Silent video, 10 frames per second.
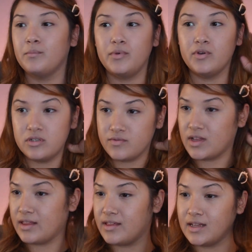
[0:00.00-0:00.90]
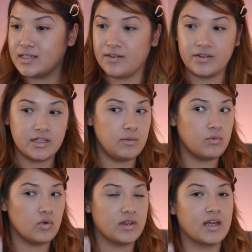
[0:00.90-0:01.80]
Beautiful. I think that definitely
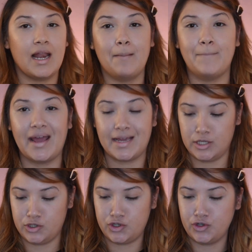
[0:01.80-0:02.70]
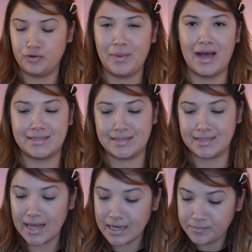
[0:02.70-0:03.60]
brought the color back into my
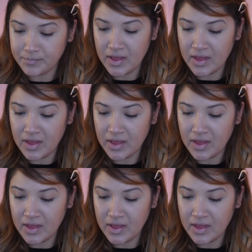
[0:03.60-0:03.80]
skin.